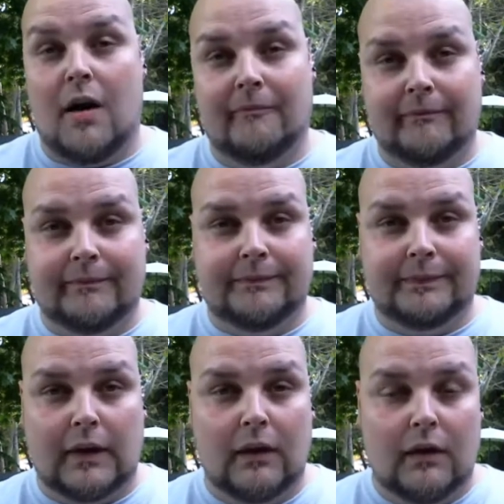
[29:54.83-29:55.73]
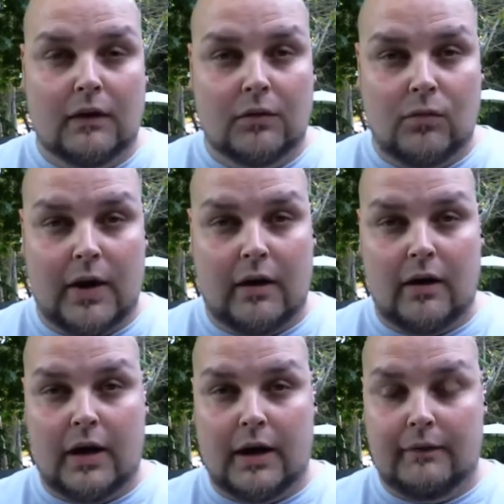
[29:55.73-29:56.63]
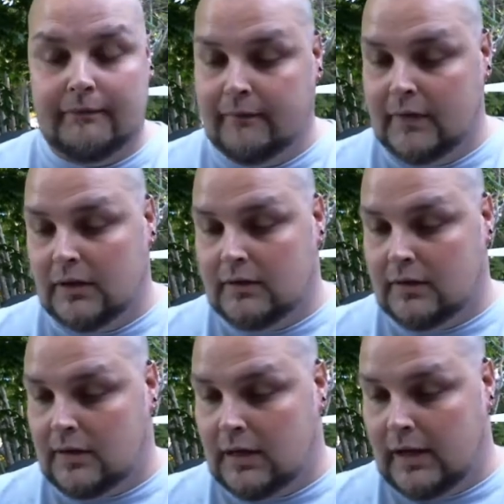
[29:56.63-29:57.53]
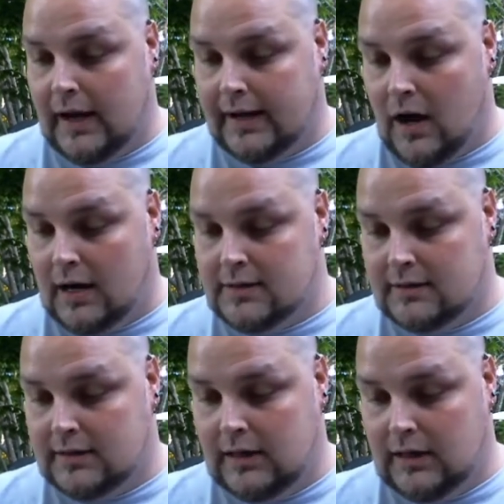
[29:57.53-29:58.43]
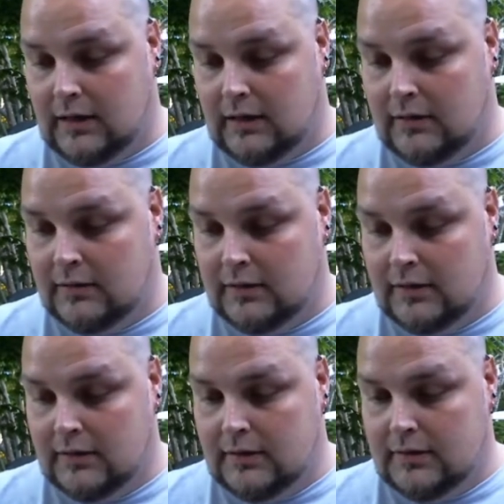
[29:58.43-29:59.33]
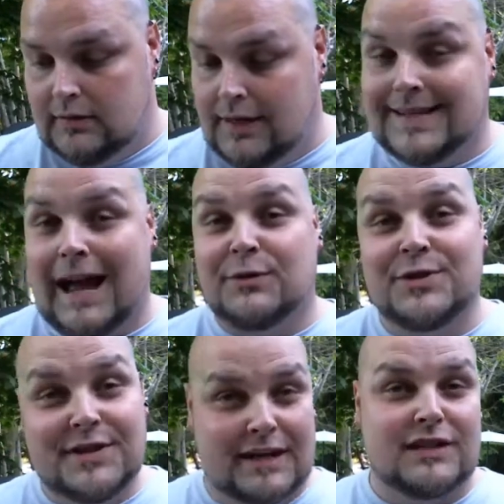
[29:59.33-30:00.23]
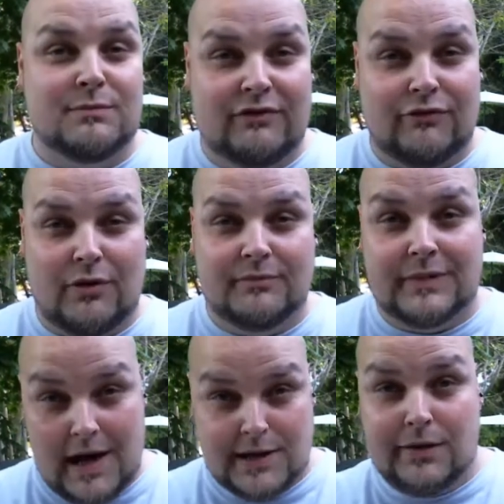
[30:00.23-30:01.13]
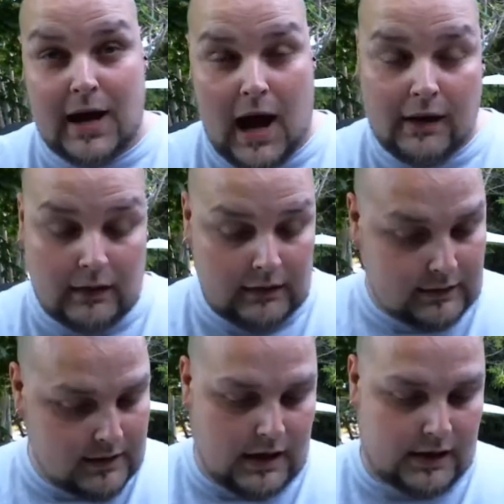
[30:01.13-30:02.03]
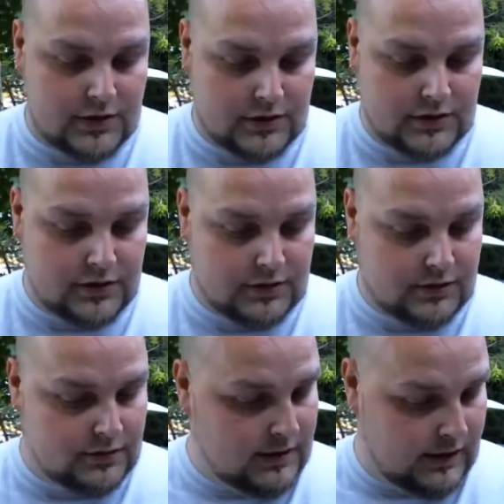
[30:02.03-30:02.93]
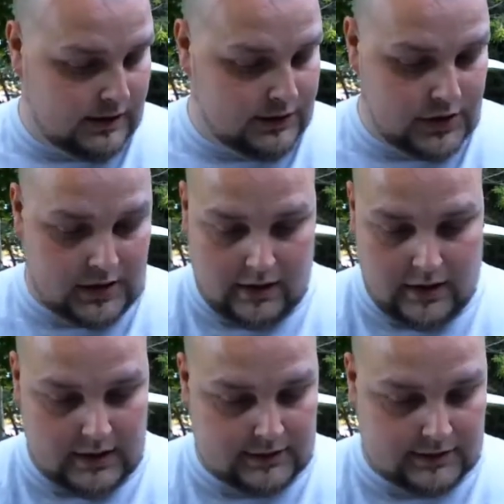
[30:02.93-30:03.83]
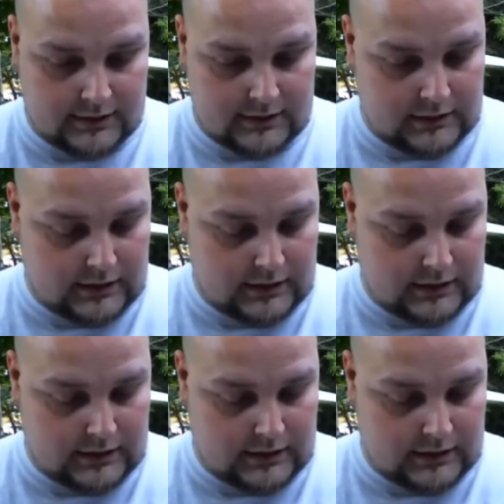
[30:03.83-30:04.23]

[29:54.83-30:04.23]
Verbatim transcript: uh, where uh, I got the adapter sent to me from. Thank you, Kat. Uh, sh uh, she carries